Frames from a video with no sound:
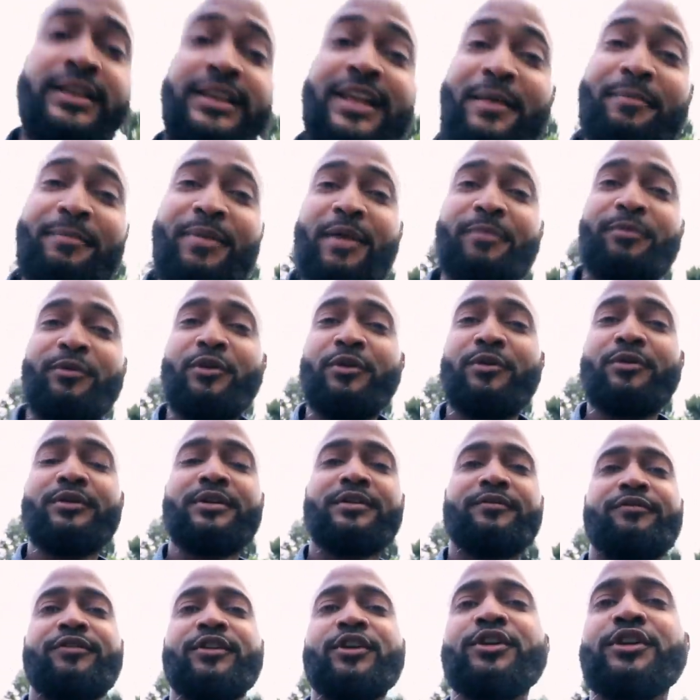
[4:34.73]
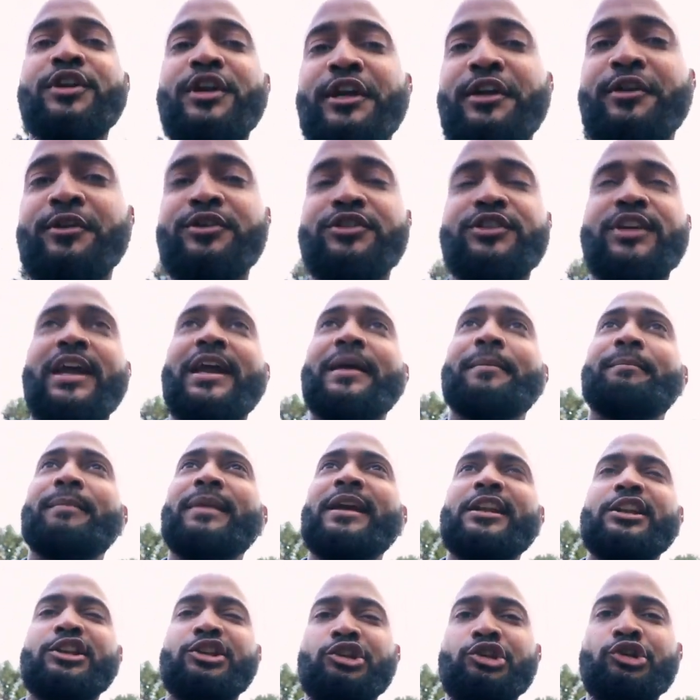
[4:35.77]
let people feel your energy and
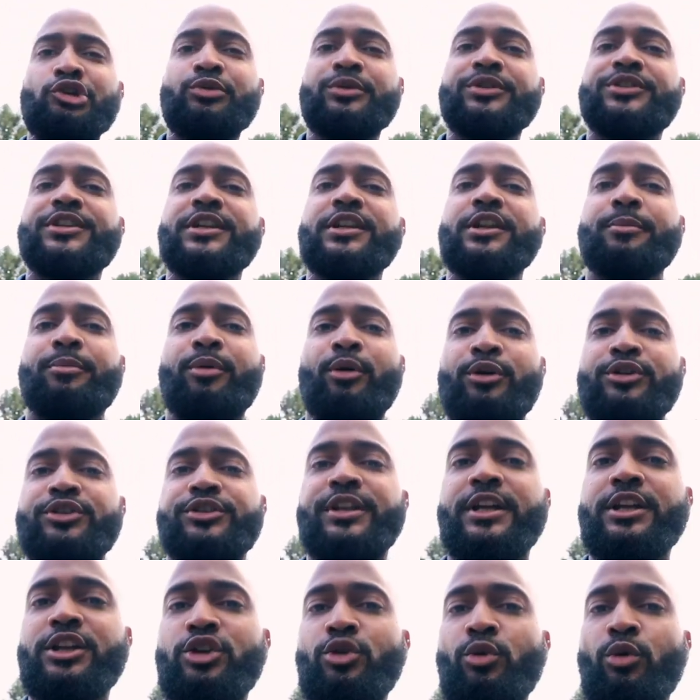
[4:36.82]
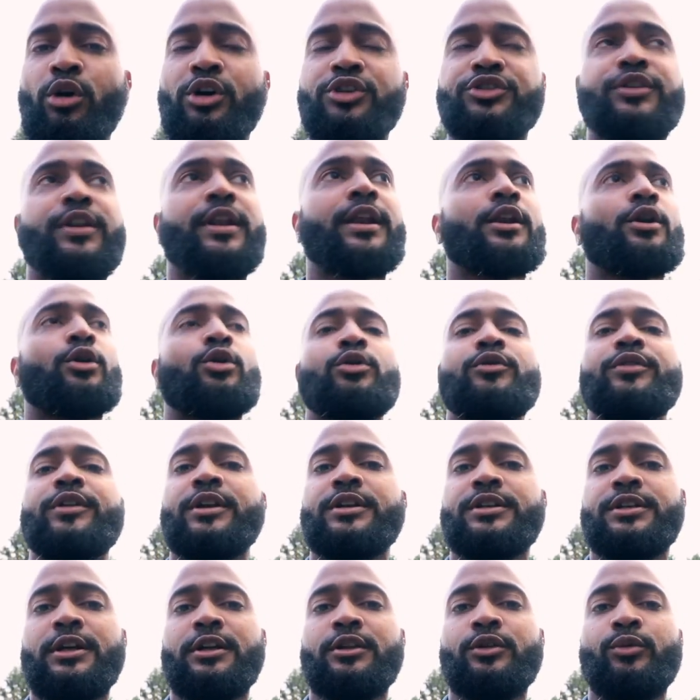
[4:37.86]
meet you and see the person that you are so they know who
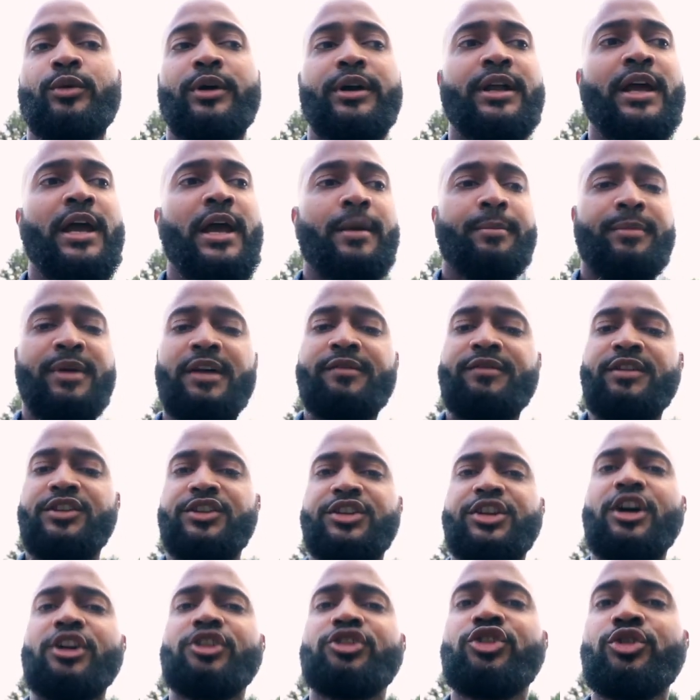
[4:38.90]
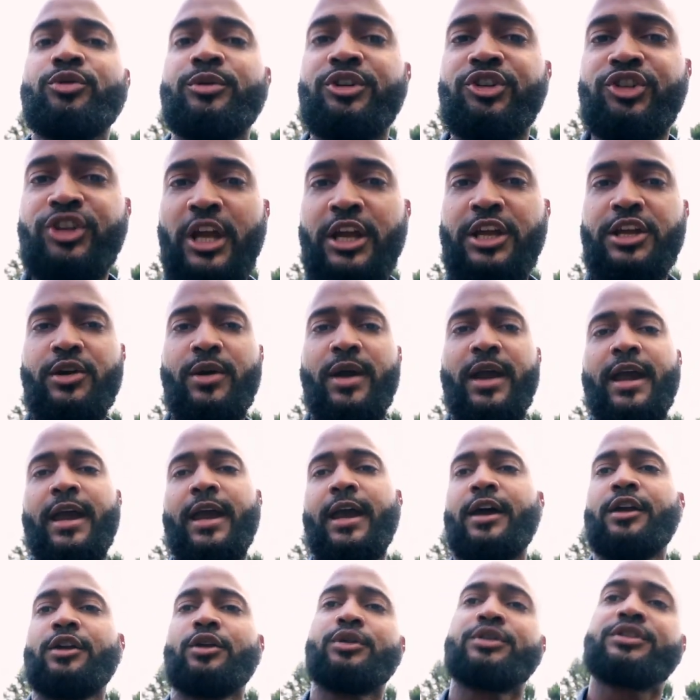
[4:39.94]
they're dealing with. Be able to touch you and shake your
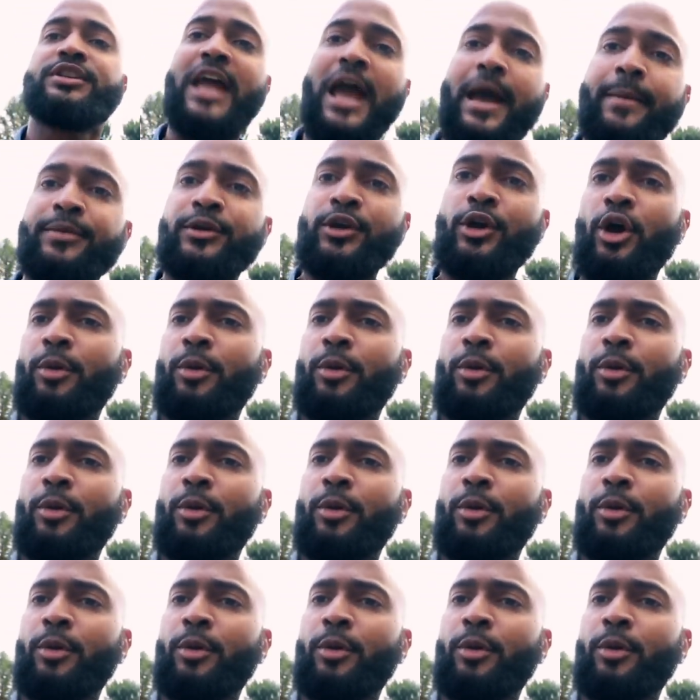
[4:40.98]
hand or dap you